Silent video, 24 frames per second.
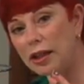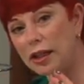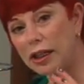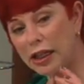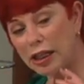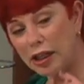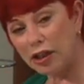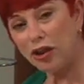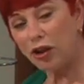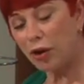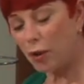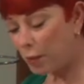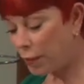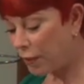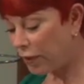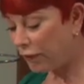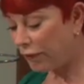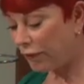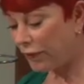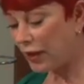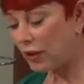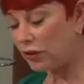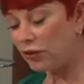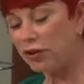in your
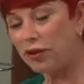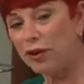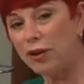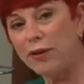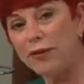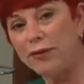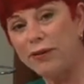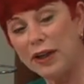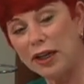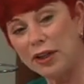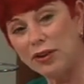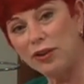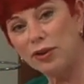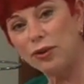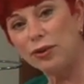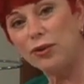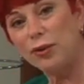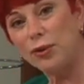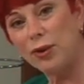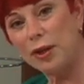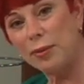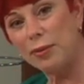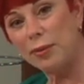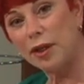professional facial
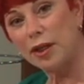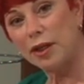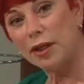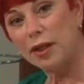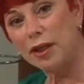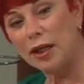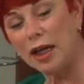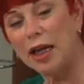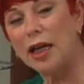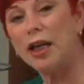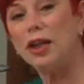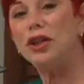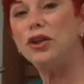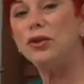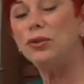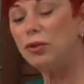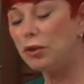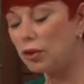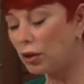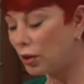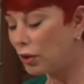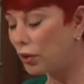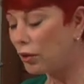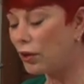treatment and you
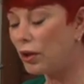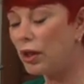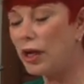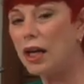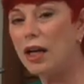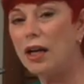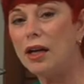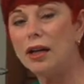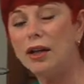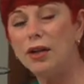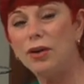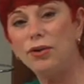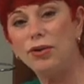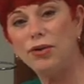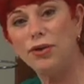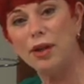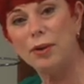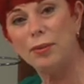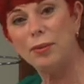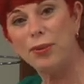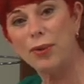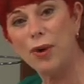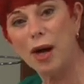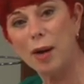learn how to use
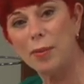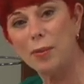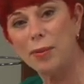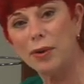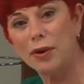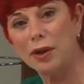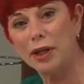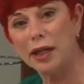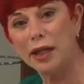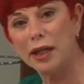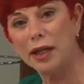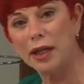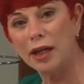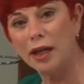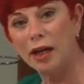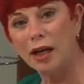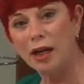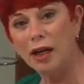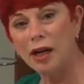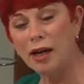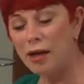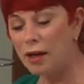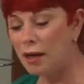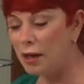them properly,
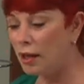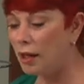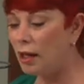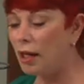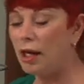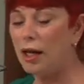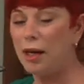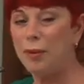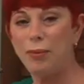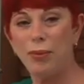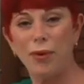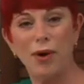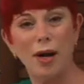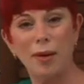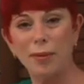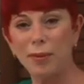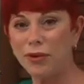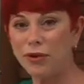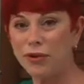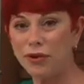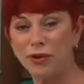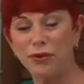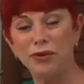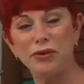I
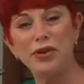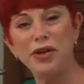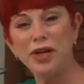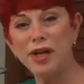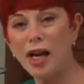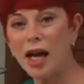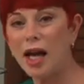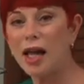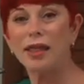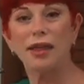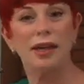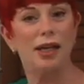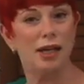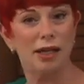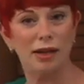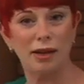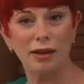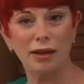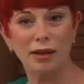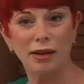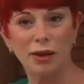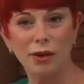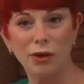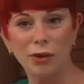promise you
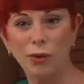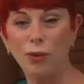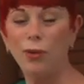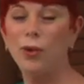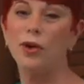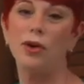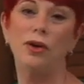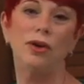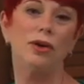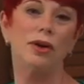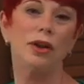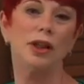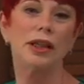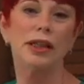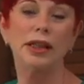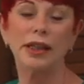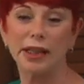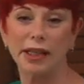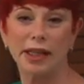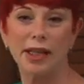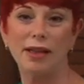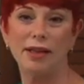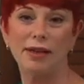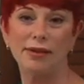nothing will
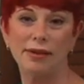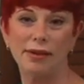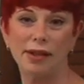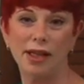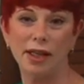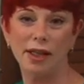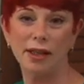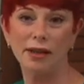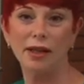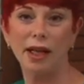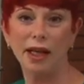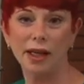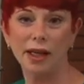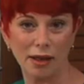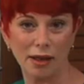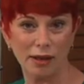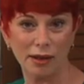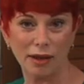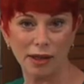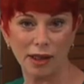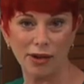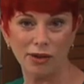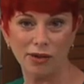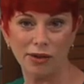clean the skin a
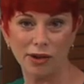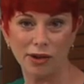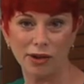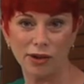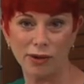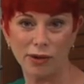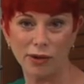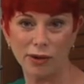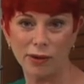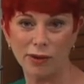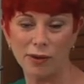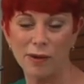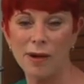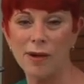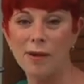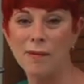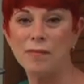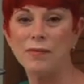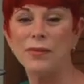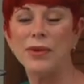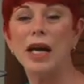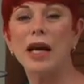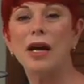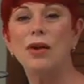cleansing oil.
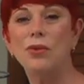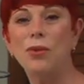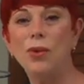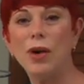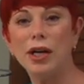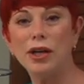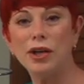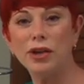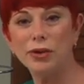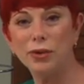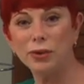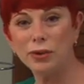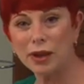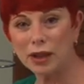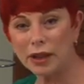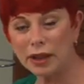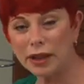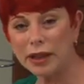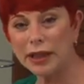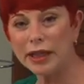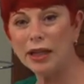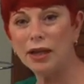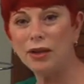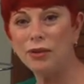And when you
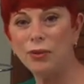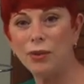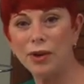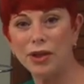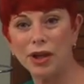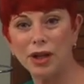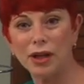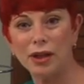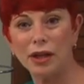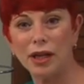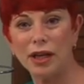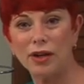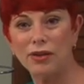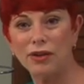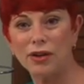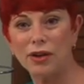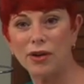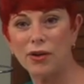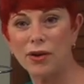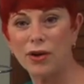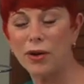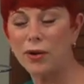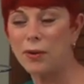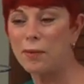clean with a
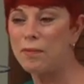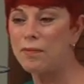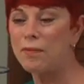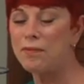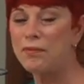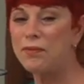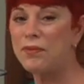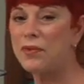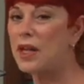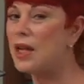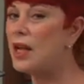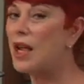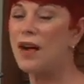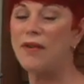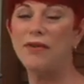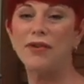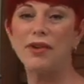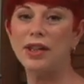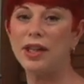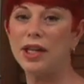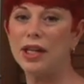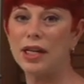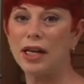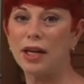cleansing oil,
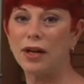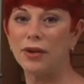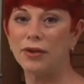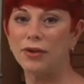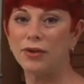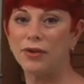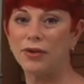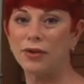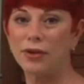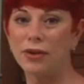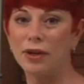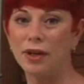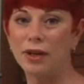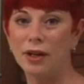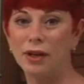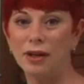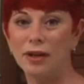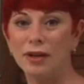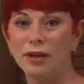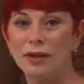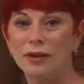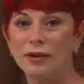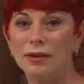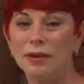everything else
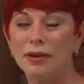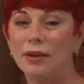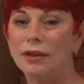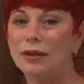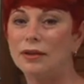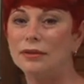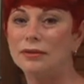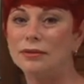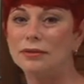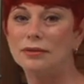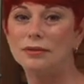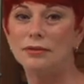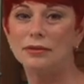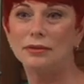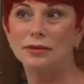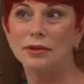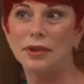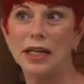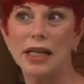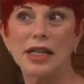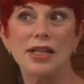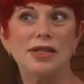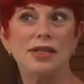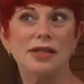
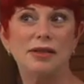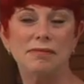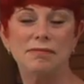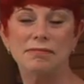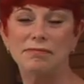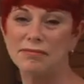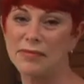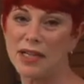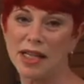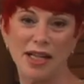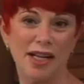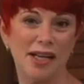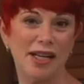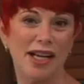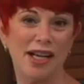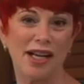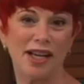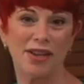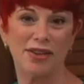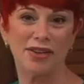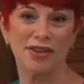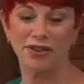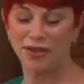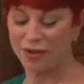is
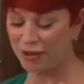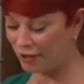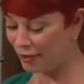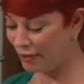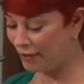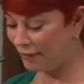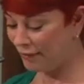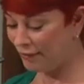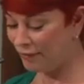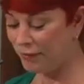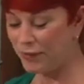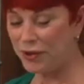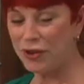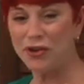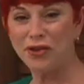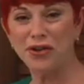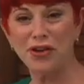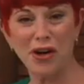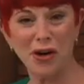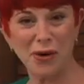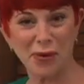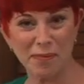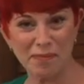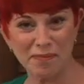enhanced.
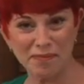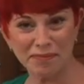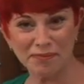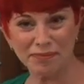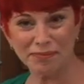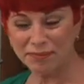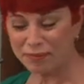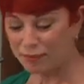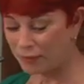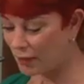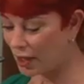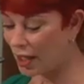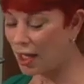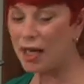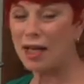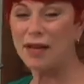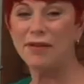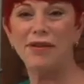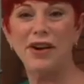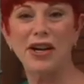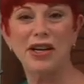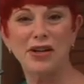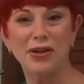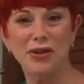So I
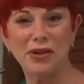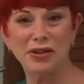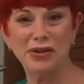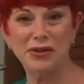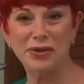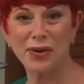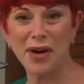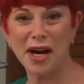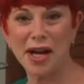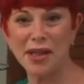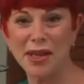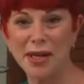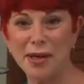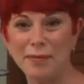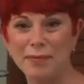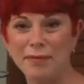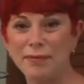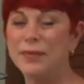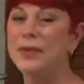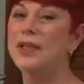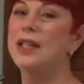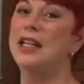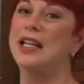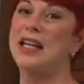invite you to try
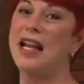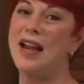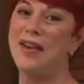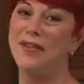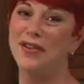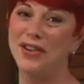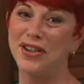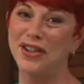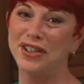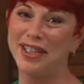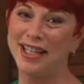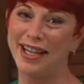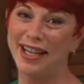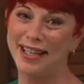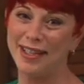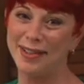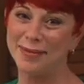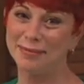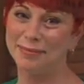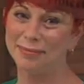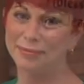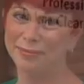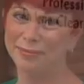them and have a good day.